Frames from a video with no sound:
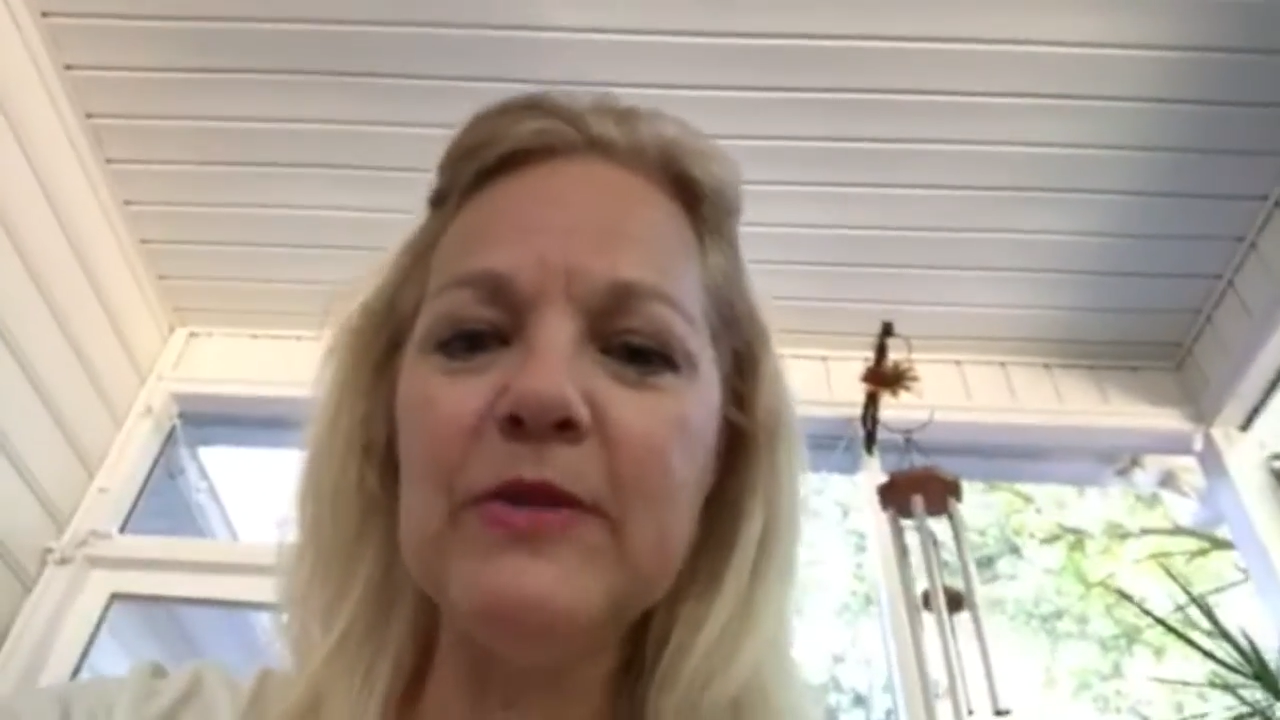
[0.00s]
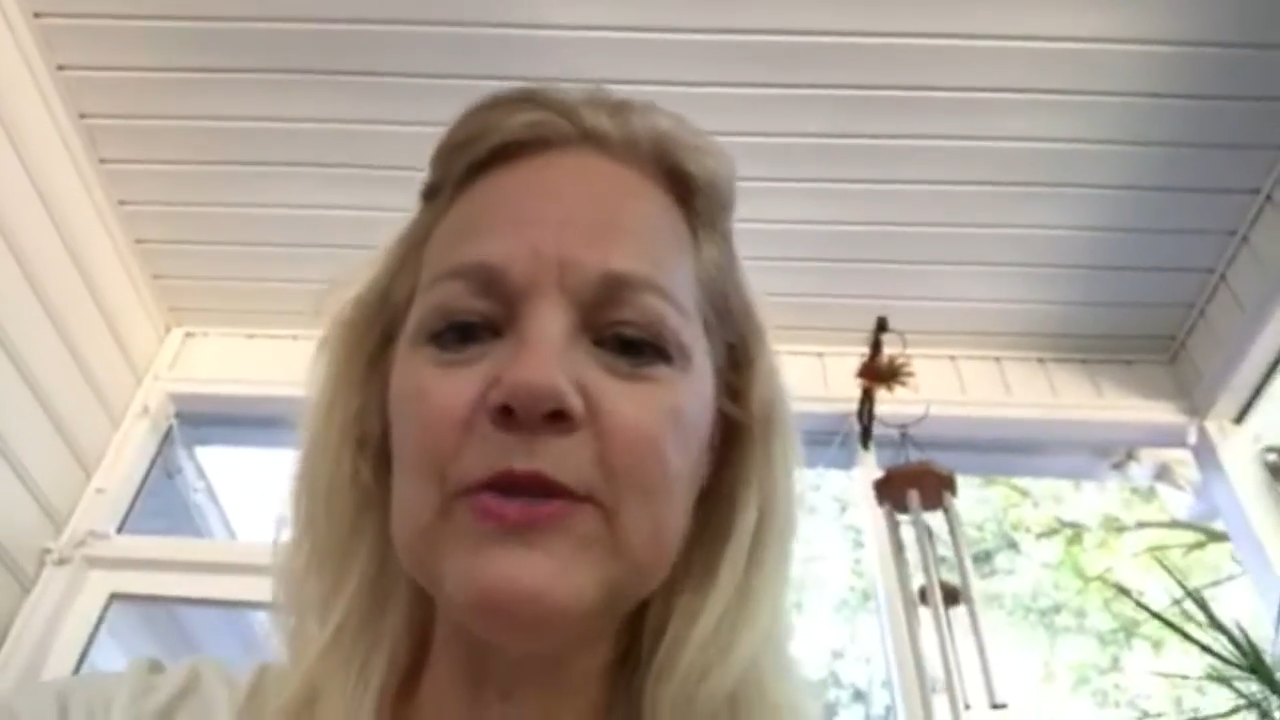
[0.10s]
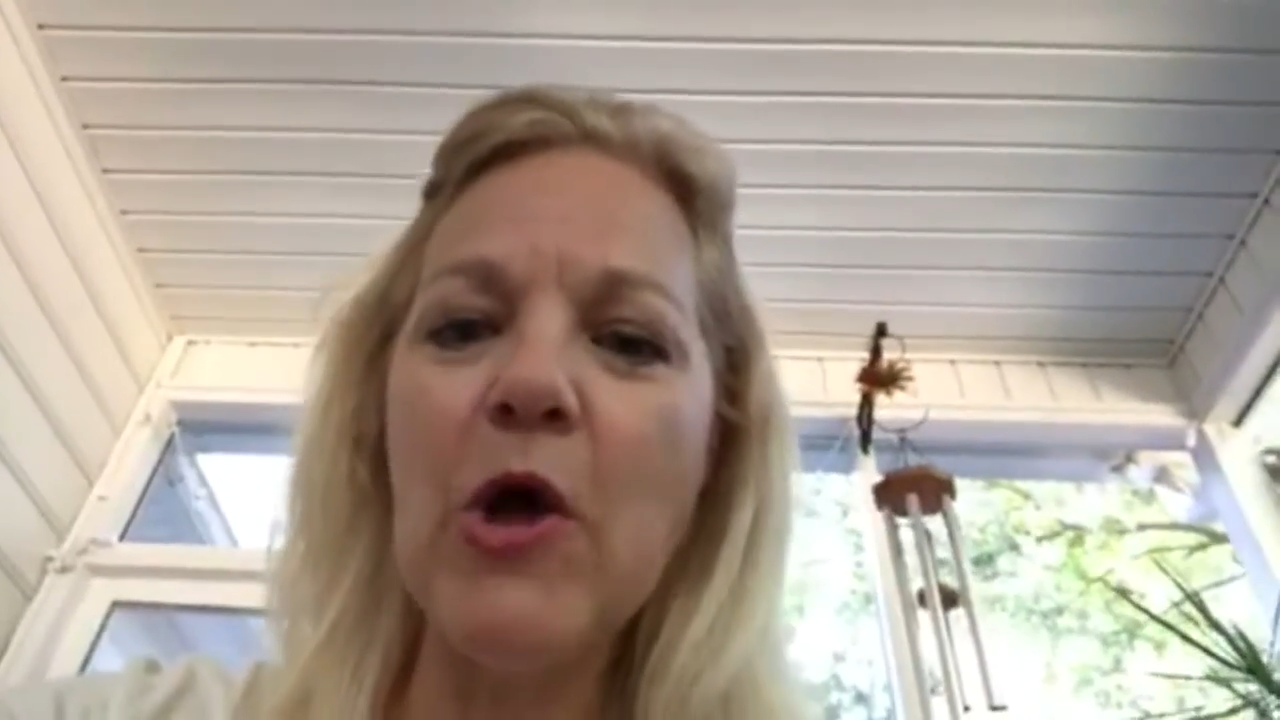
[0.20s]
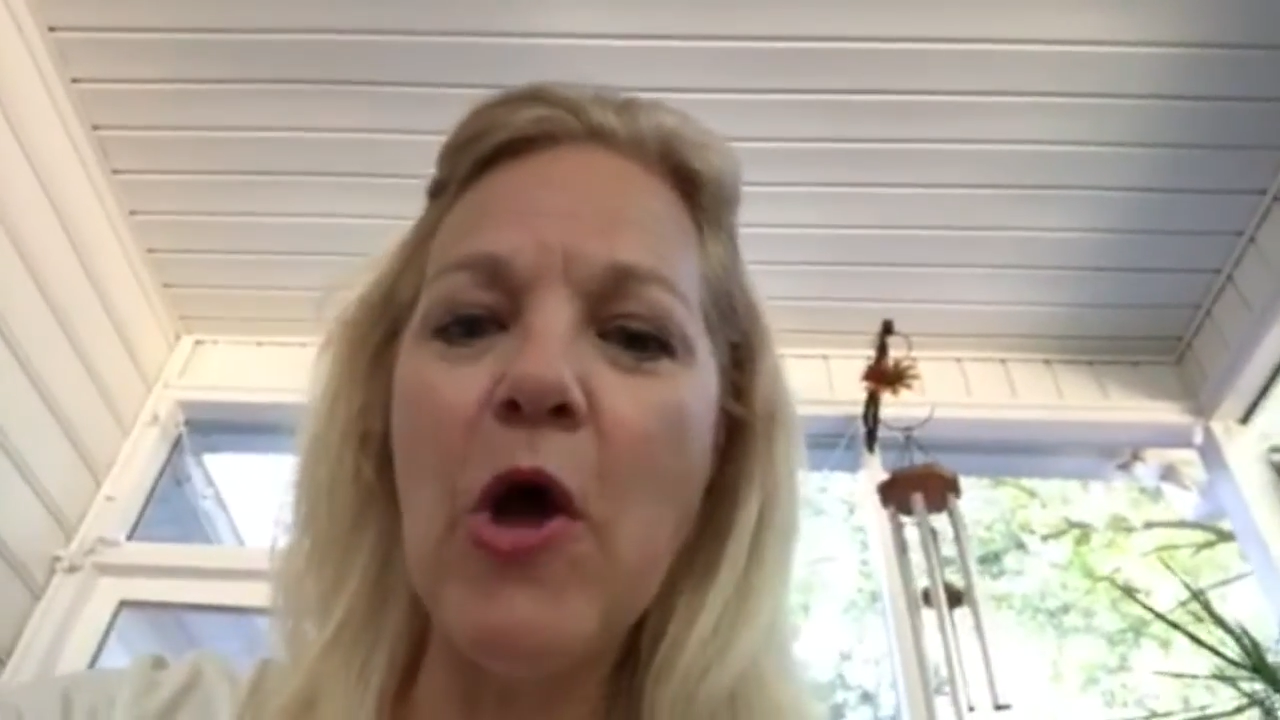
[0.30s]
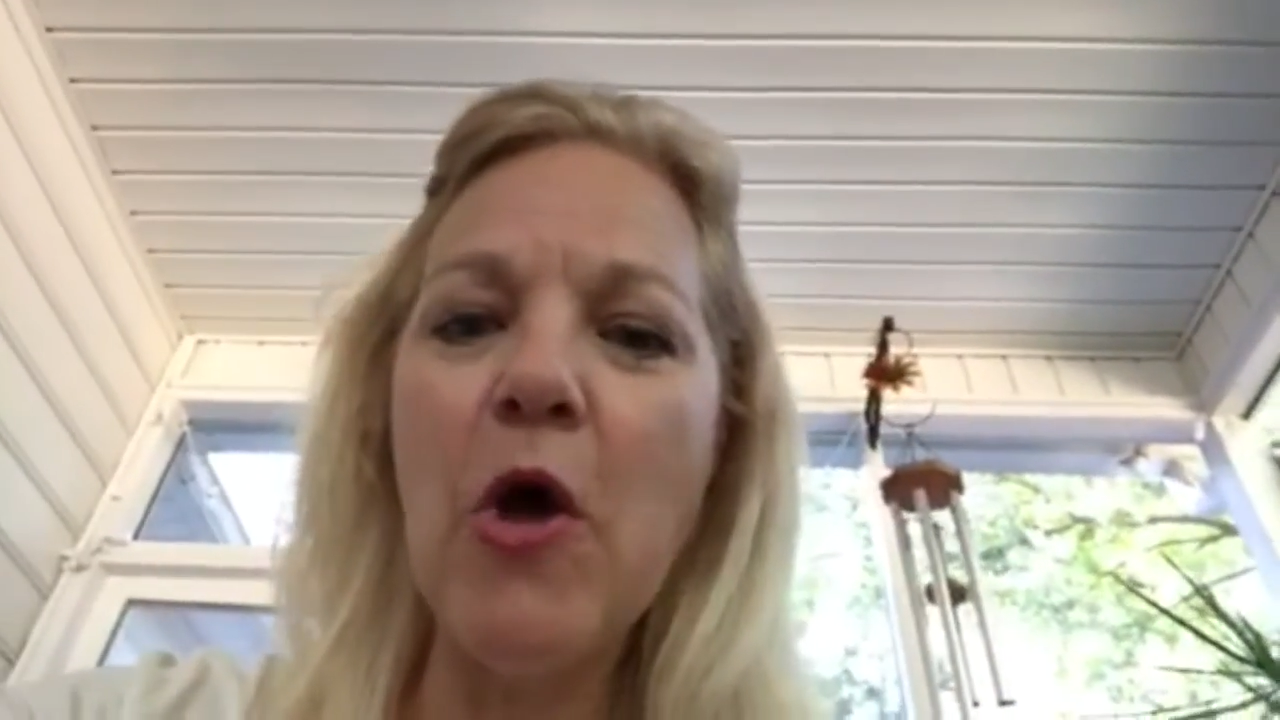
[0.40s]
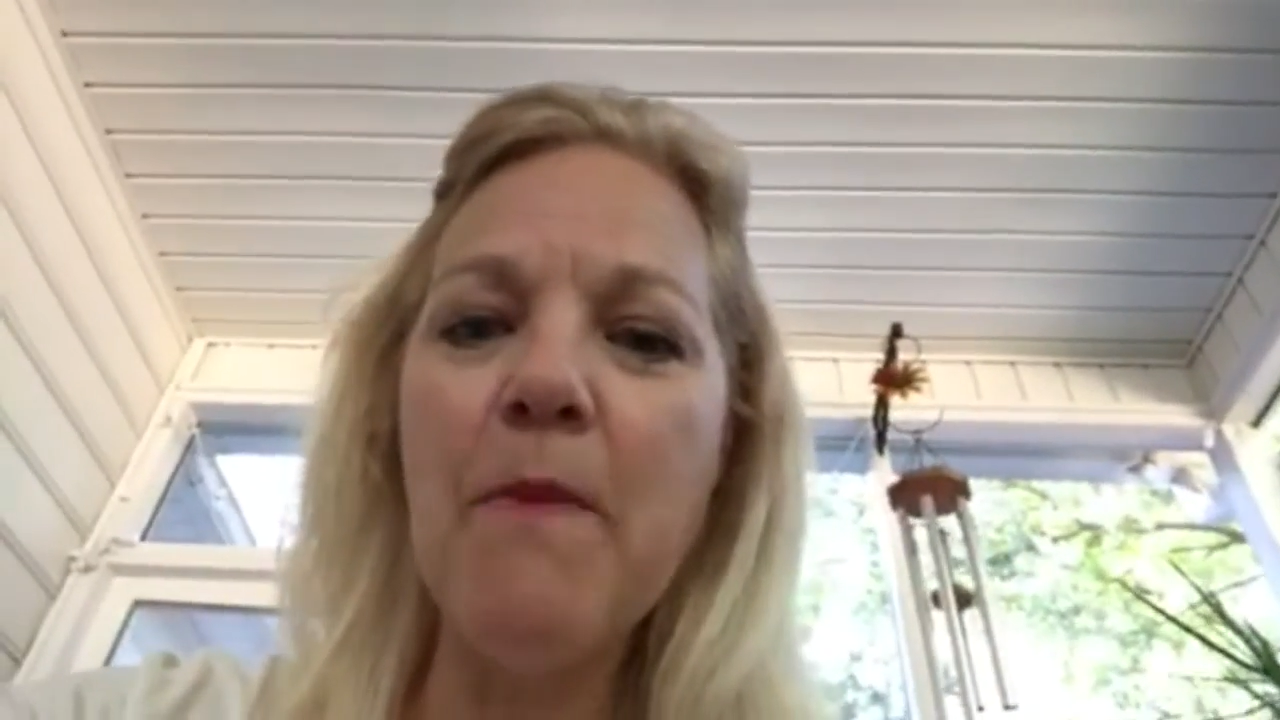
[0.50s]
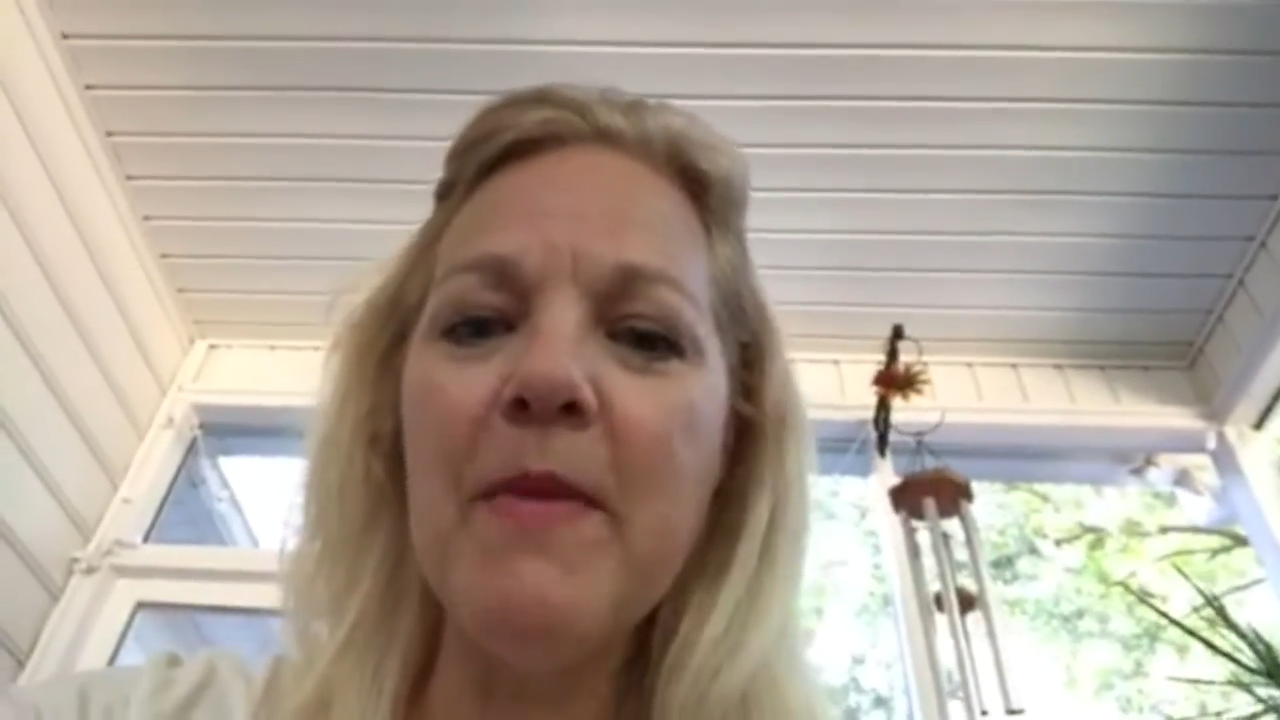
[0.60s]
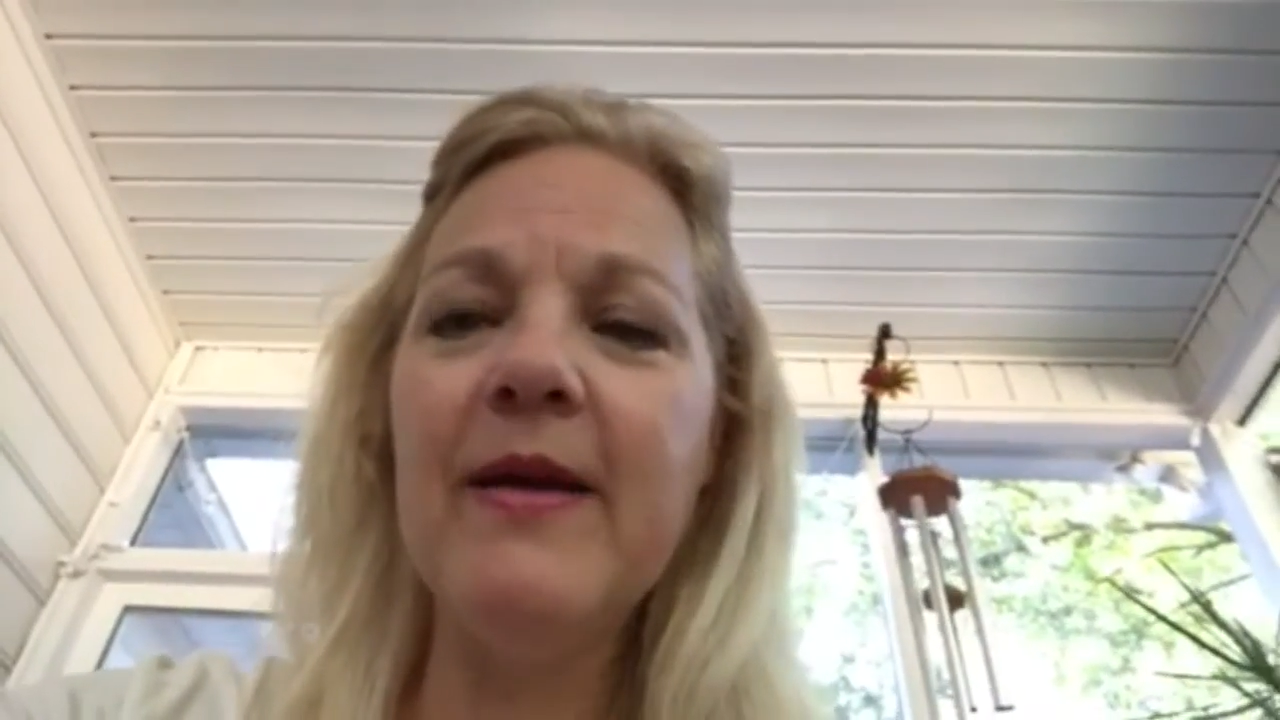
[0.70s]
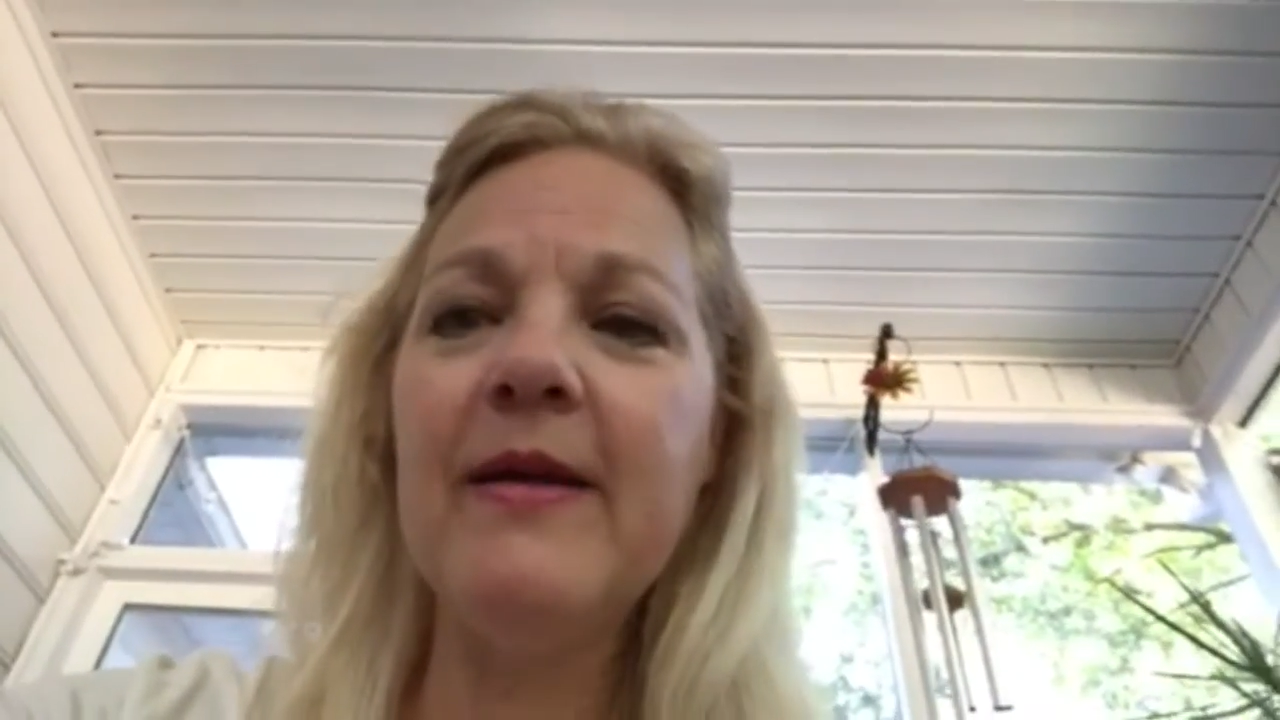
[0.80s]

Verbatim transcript: Psalm,